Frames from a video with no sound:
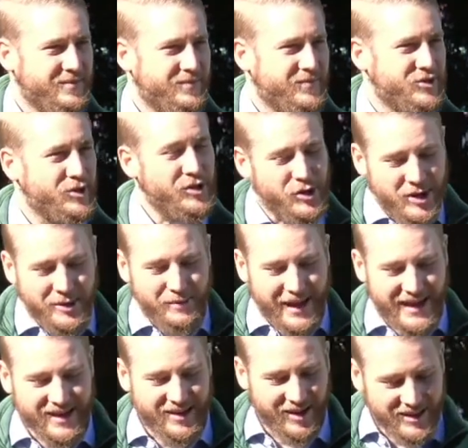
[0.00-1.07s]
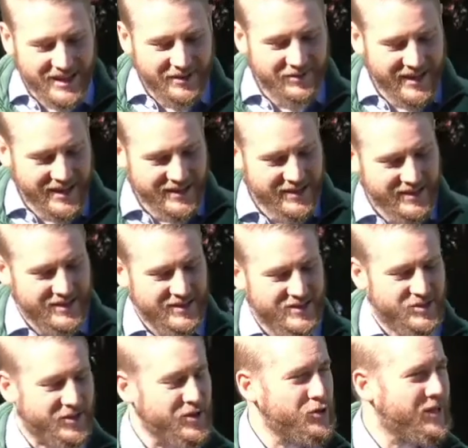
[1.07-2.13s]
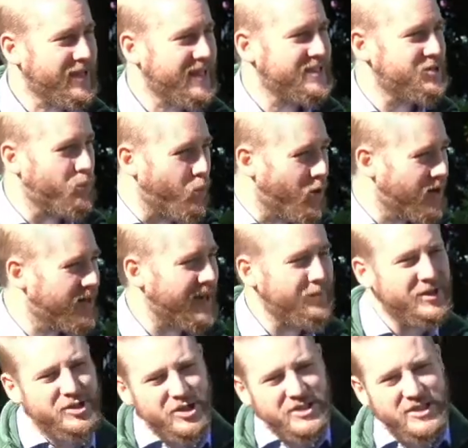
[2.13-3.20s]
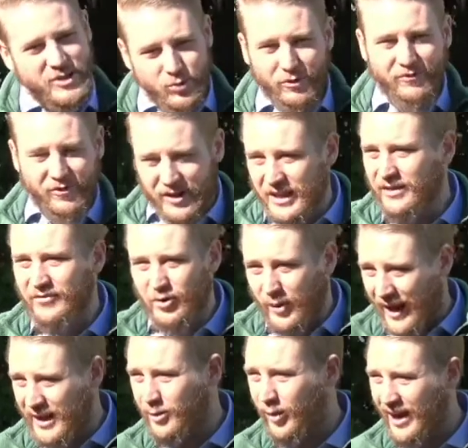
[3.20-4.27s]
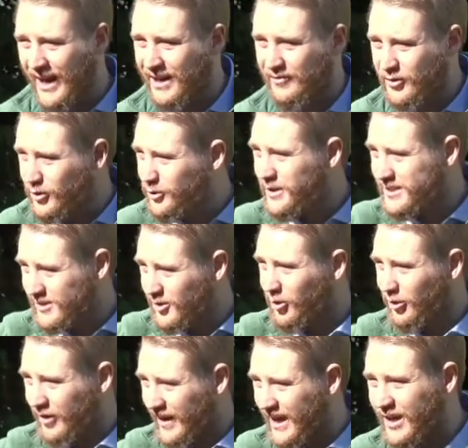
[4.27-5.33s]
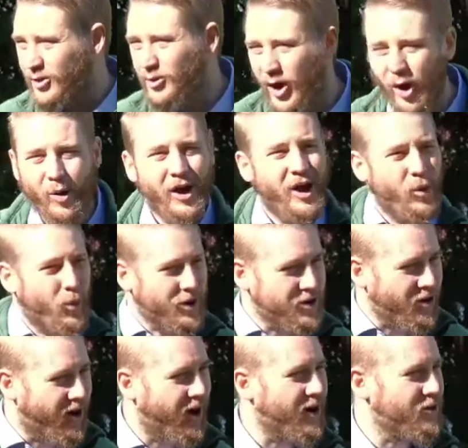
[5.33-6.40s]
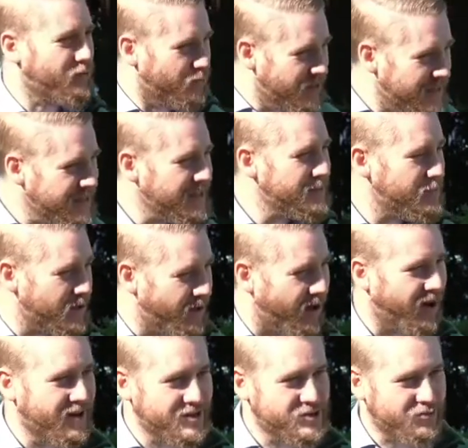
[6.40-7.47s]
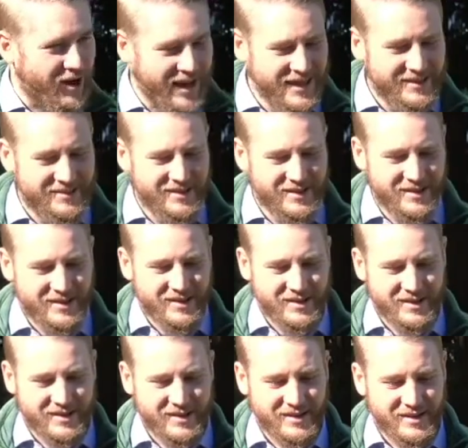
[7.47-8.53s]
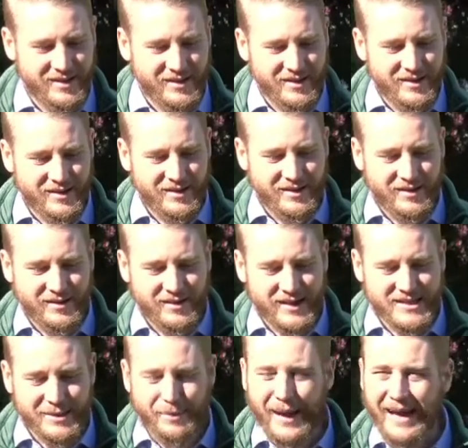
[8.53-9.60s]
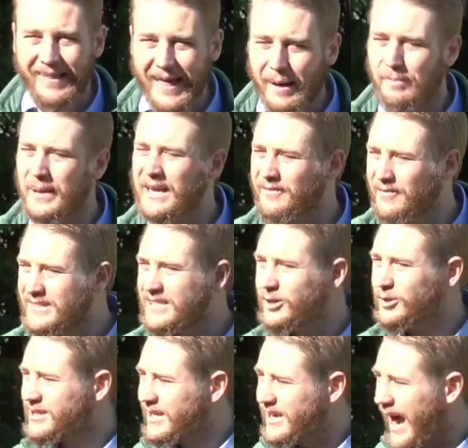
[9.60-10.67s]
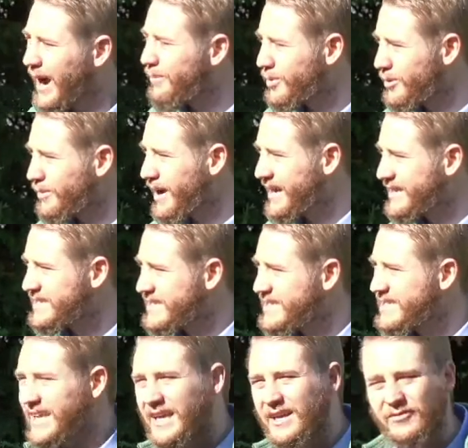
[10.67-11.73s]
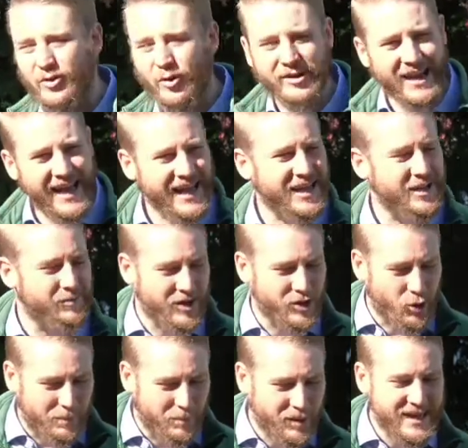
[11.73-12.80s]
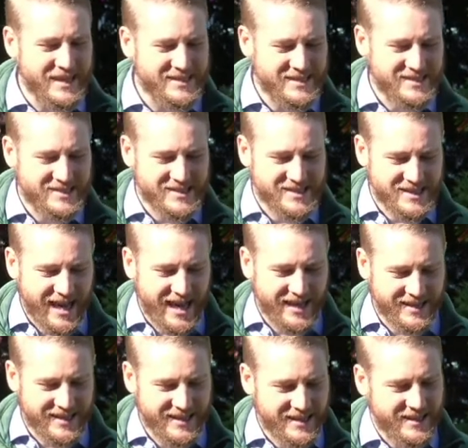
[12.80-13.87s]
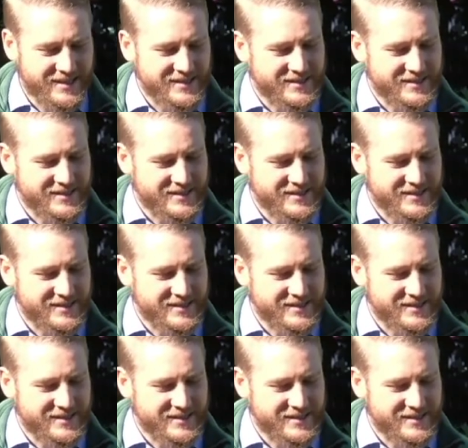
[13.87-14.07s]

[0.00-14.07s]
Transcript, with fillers: so you can make a living, so that you can get some work. I mean, Jesus will forgive you anyway if you do this little thing. You know where your heart really belongs, right? is it that big of a deal to compromise to save your name and your place in society?